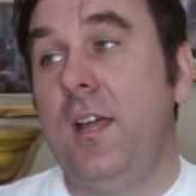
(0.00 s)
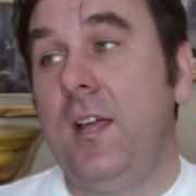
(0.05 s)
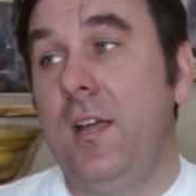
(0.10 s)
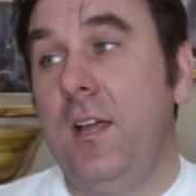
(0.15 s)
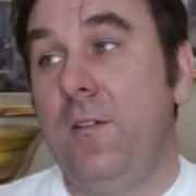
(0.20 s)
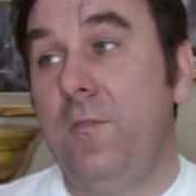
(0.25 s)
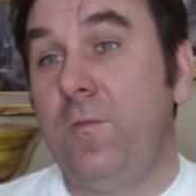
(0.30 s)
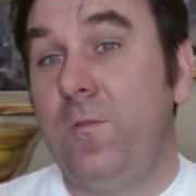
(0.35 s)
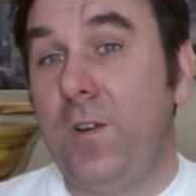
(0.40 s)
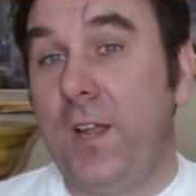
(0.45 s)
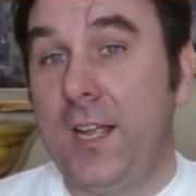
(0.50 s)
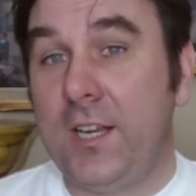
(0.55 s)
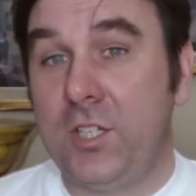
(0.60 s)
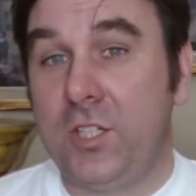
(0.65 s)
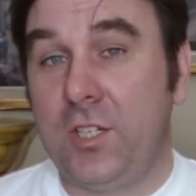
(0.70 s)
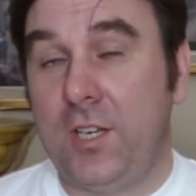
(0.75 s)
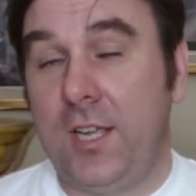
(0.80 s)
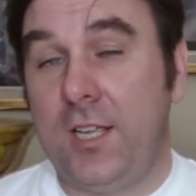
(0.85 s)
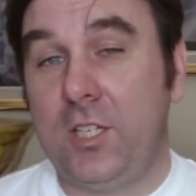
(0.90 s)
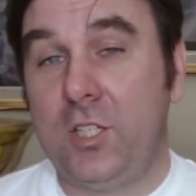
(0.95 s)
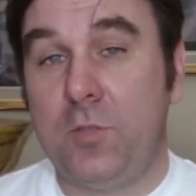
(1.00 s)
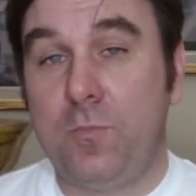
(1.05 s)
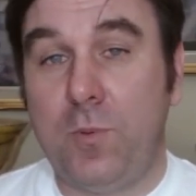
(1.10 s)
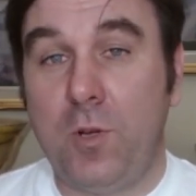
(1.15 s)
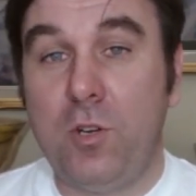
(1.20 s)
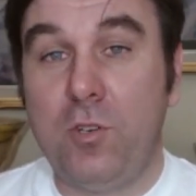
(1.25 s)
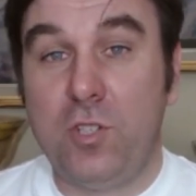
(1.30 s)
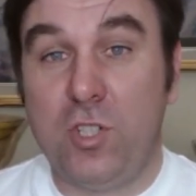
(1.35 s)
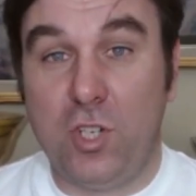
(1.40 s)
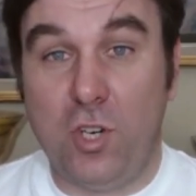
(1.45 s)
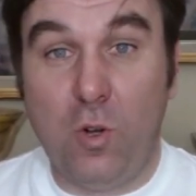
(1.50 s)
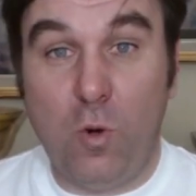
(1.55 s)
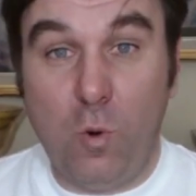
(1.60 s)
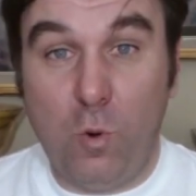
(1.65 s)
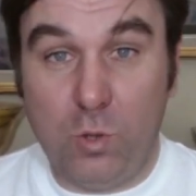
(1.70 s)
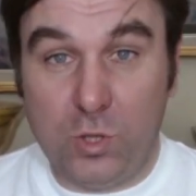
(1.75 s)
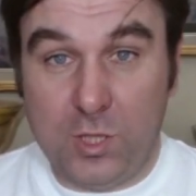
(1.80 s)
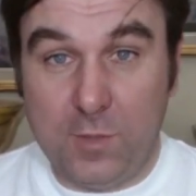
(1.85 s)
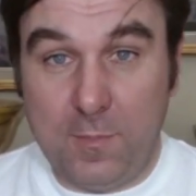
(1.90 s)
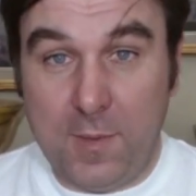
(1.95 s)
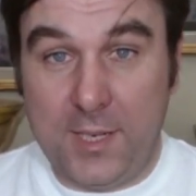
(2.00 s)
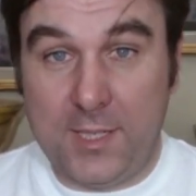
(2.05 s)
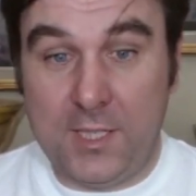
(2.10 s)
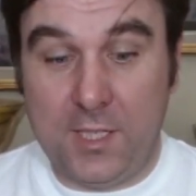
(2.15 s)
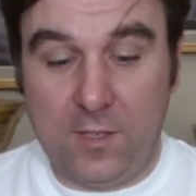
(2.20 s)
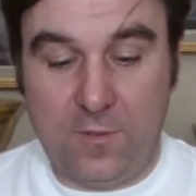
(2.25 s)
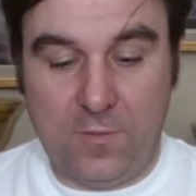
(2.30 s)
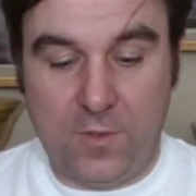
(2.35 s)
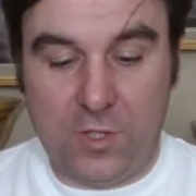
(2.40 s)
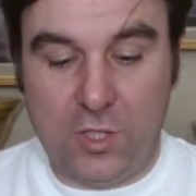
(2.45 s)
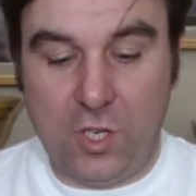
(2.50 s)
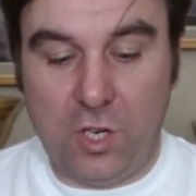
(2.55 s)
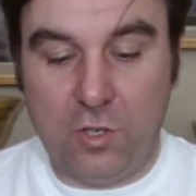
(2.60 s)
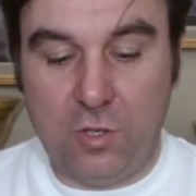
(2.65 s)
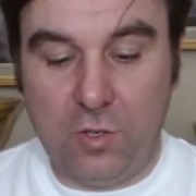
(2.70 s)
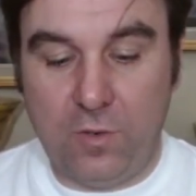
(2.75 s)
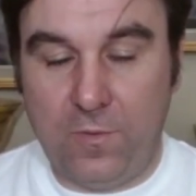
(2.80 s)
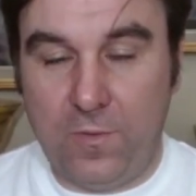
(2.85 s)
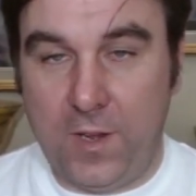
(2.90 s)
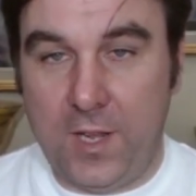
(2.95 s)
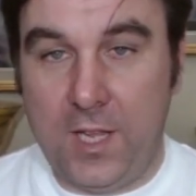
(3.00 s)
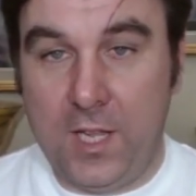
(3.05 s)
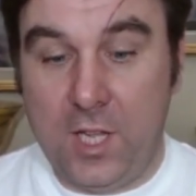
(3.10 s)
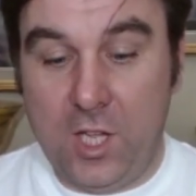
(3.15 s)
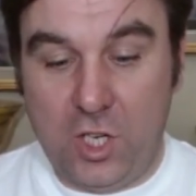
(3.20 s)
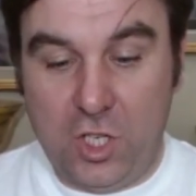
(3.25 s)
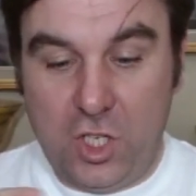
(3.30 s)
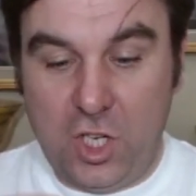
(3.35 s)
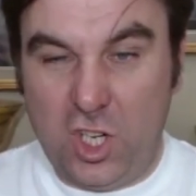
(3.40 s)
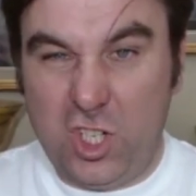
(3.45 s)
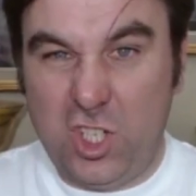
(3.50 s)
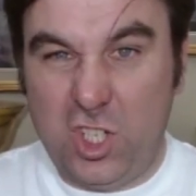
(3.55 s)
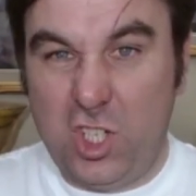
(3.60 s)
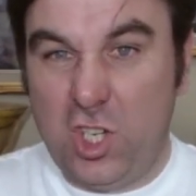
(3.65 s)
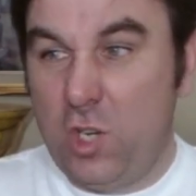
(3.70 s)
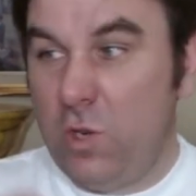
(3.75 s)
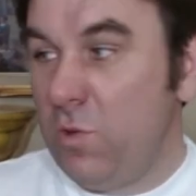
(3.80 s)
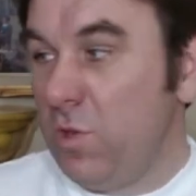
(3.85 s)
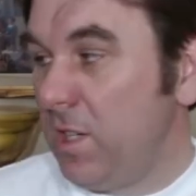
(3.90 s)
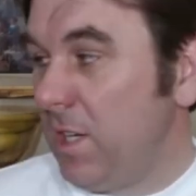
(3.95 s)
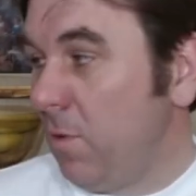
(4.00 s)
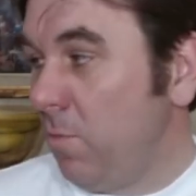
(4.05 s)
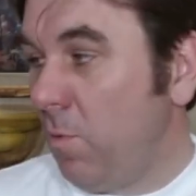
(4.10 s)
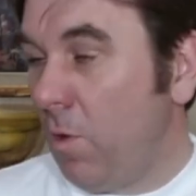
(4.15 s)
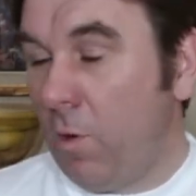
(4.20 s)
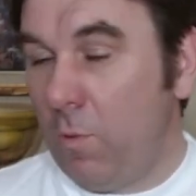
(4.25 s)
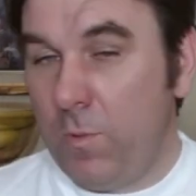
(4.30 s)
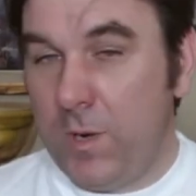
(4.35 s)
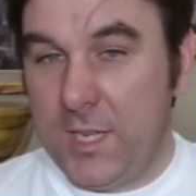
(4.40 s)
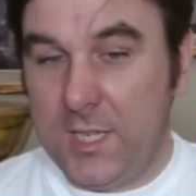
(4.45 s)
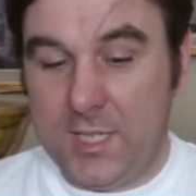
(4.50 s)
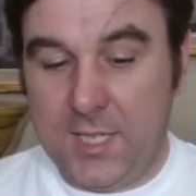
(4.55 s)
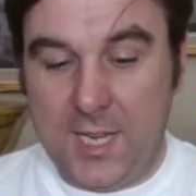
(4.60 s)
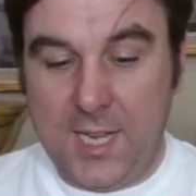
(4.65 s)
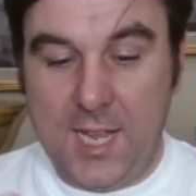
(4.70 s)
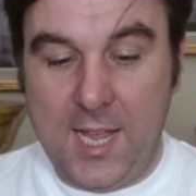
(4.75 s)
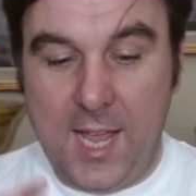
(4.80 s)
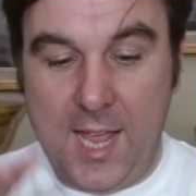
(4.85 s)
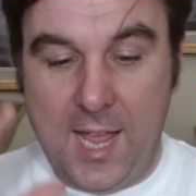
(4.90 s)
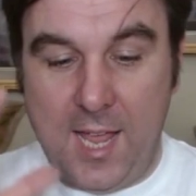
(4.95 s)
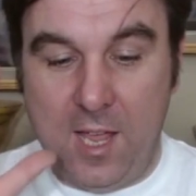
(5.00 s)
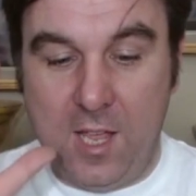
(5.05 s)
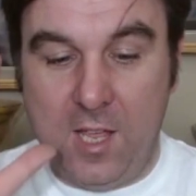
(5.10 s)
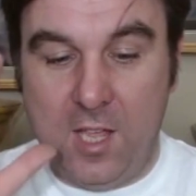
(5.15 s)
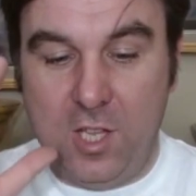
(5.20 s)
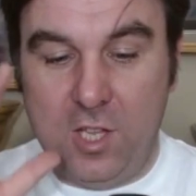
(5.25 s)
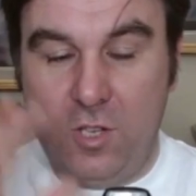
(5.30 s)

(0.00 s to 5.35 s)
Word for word: Uh, flash exposure, automatic photography, just using what we see here,